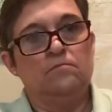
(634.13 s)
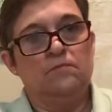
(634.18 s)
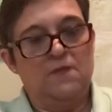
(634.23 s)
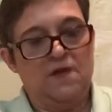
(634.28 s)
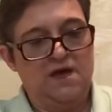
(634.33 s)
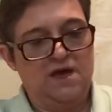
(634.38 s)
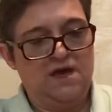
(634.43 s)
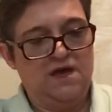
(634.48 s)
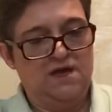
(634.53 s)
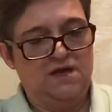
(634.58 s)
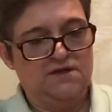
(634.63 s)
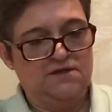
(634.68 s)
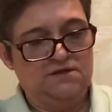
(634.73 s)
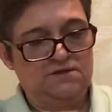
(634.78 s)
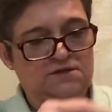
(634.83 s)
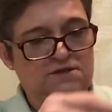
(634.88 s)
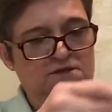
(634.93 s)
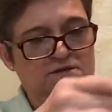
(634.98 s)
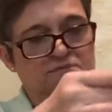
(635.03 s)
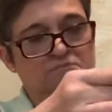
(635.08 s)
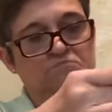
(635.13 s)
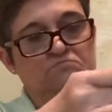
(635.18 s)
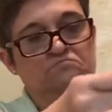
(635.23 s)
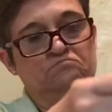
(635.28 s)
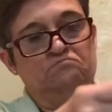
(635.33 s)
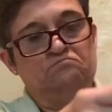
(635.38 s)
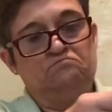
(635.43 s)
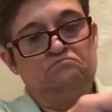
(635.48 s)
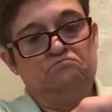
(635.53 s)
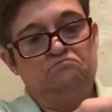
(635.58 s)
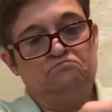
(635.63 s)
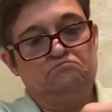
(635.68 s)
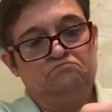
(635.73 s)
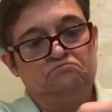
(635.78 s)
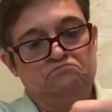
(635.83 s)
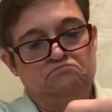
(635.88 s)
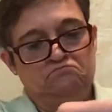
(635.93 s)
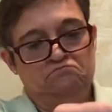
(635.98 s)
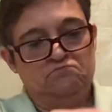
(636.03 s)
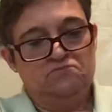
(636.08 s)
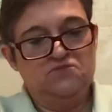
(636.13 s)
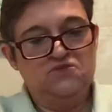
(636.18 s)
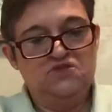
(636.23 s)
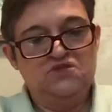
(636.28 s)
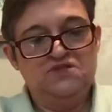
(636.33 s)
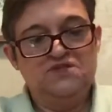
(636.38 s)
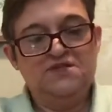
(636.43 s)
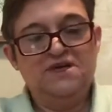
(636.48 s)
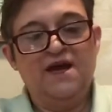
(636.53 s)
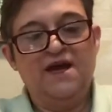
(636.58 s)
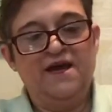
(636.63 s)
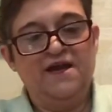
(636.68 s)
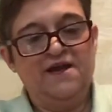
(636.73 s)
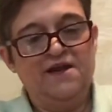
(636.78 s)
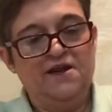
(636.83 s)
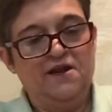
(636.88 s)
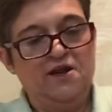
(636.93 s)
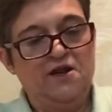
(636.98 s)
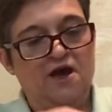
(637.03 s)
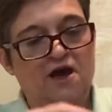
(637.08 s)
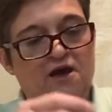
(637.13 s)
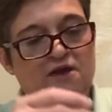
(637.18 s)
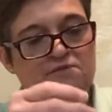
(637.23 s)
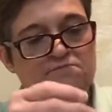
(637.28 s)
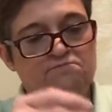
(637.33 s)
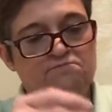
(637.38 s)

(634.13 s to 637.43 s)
And just tie it in a knot.